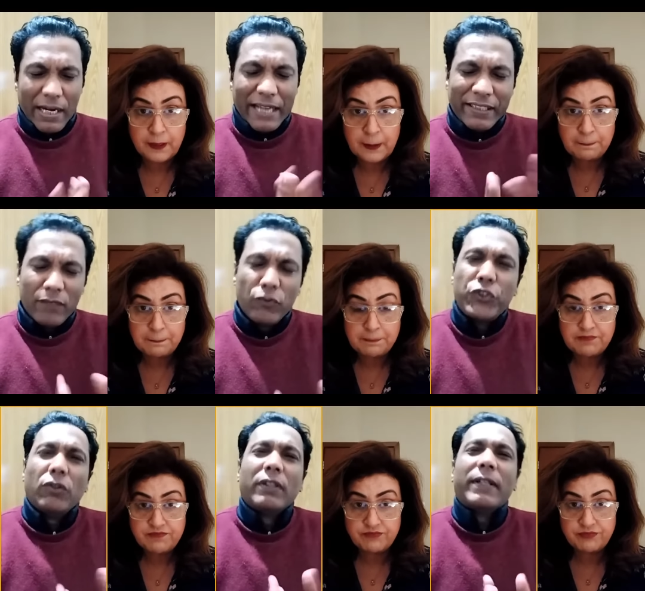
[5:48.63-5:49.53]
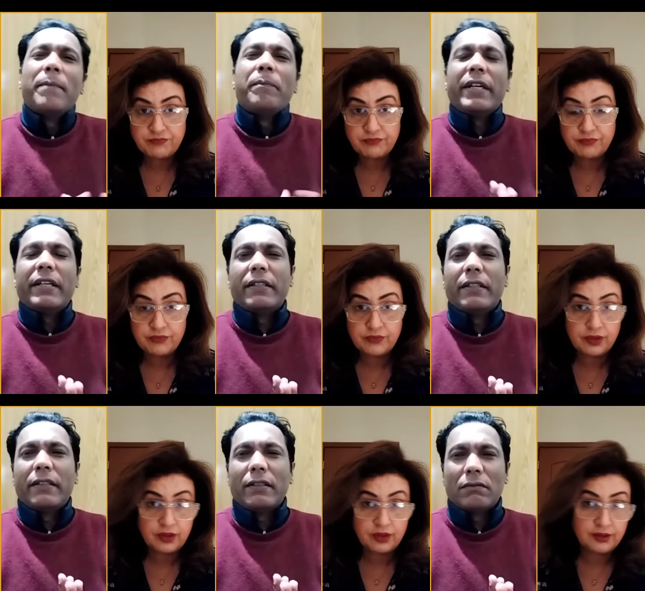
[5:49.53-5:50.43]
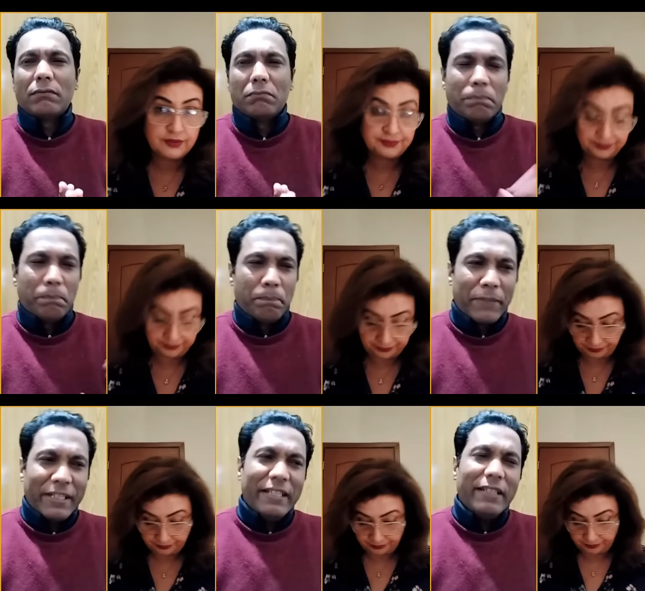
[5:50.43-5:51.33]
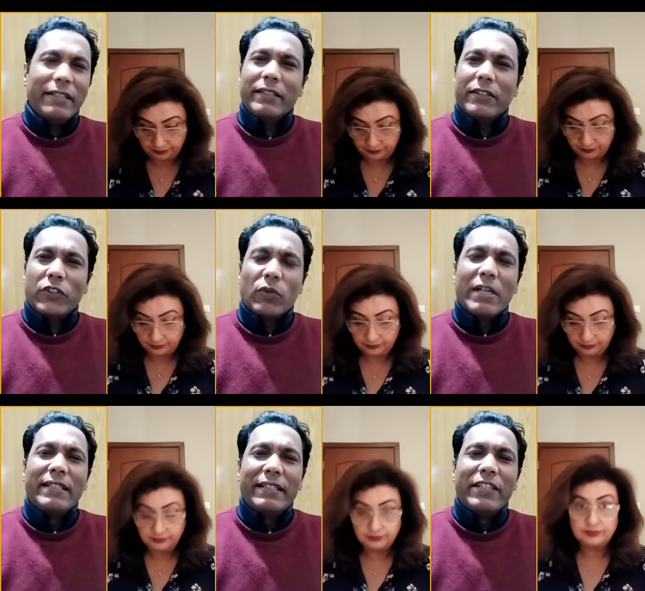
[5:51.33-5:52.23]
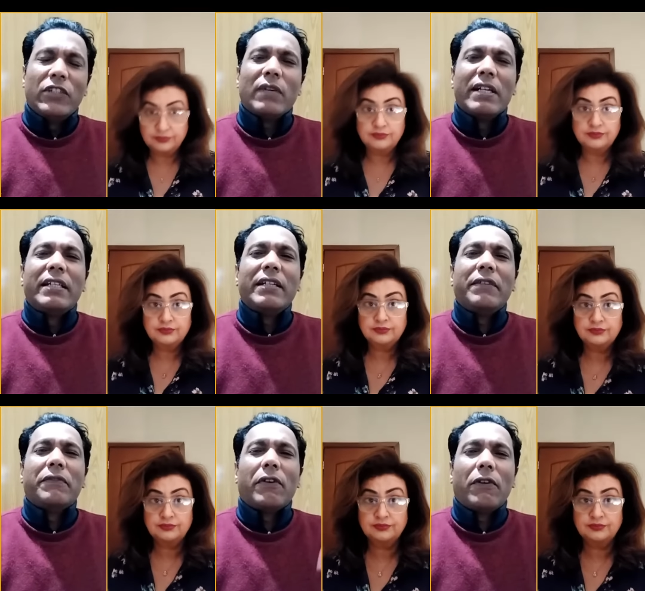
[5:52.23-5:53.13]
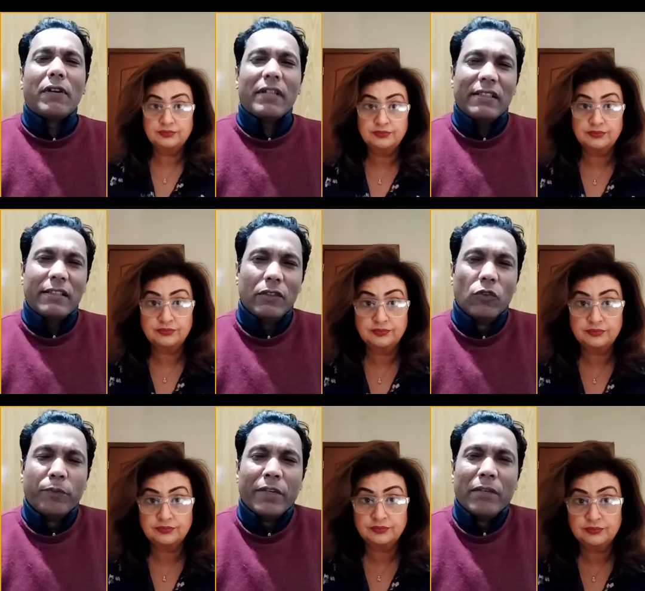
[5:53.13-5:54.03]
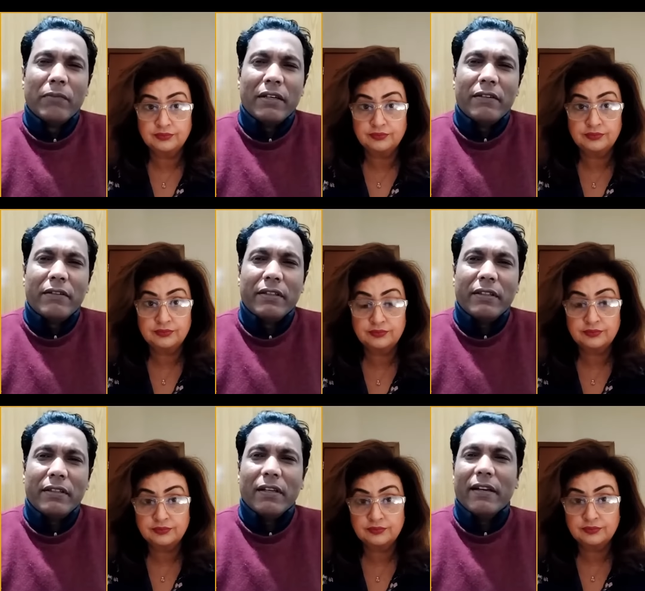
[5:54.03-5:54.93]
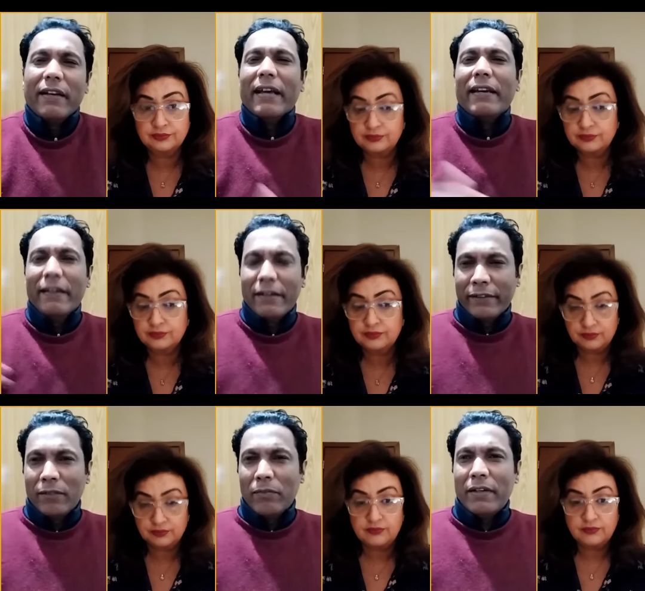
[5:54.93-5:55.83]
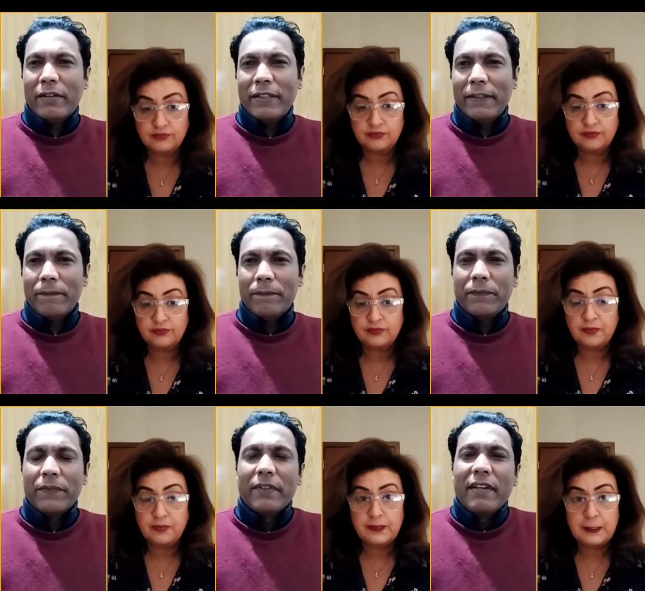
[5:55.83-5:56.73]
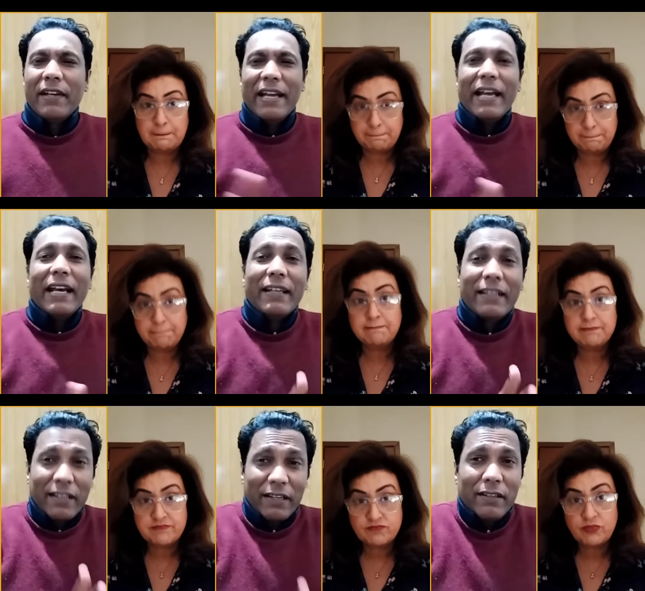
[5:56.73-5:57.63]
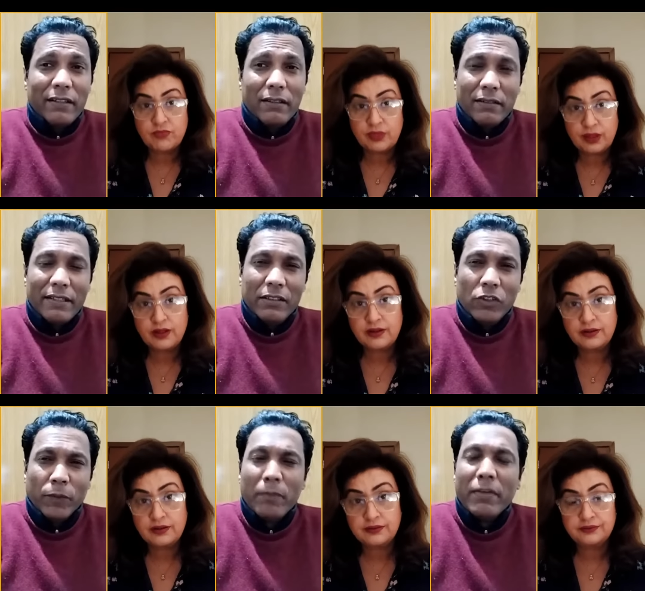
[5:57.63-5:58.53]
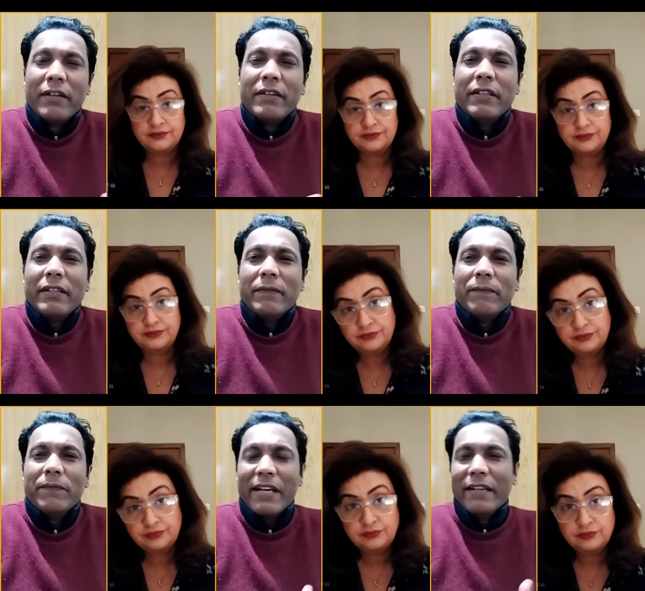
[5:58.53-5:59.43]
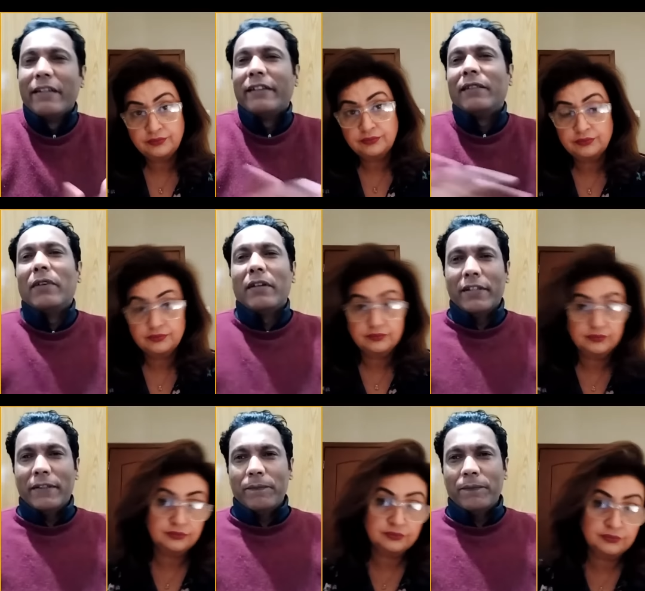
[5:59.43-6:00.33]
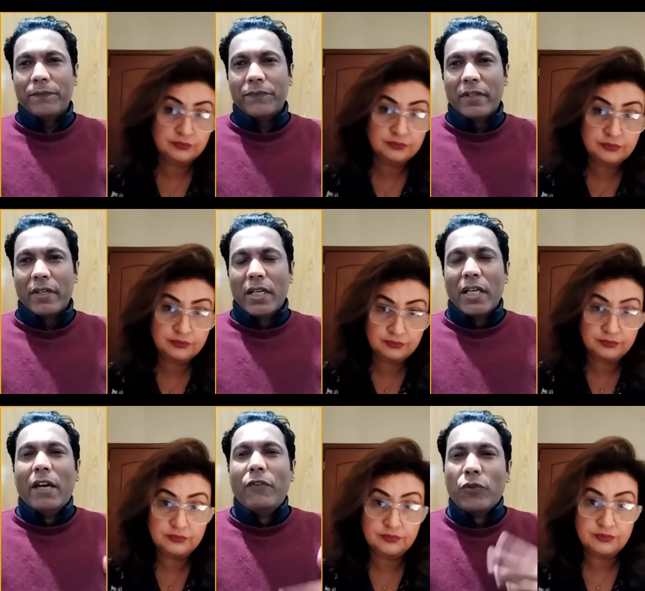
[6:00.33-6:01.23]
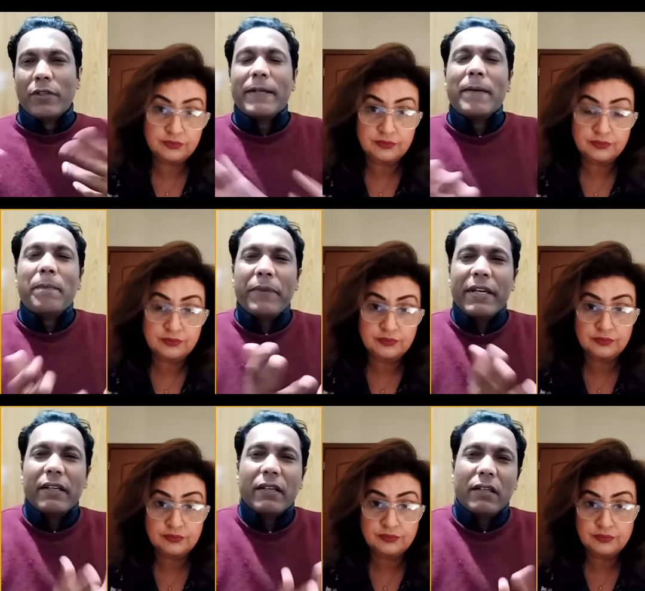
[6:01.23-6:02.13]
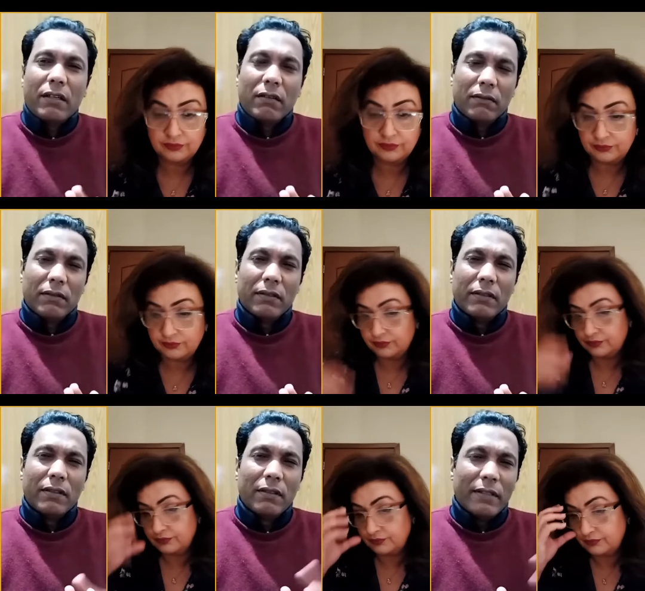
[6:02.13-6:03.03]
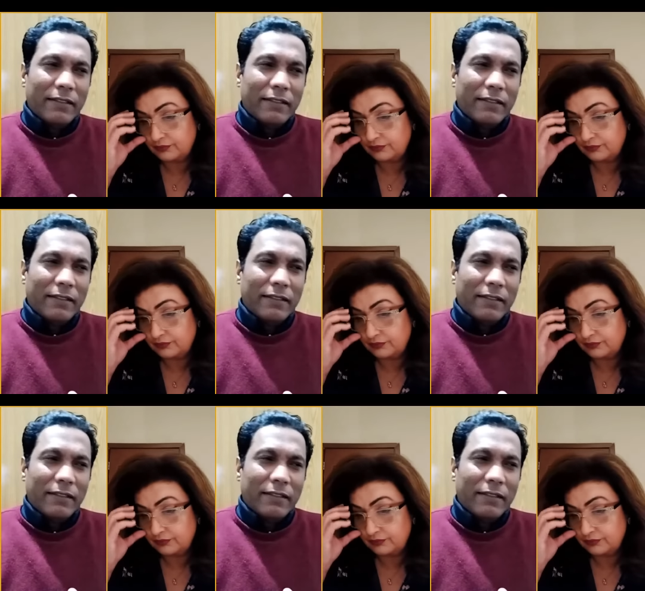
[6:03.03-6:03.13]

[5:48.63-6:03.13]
Speaker 1: I think we should compare pre 2020 war Ethiopian military and Eritrean military and current Ethiopian military and Eritrean military. If you compare uh, the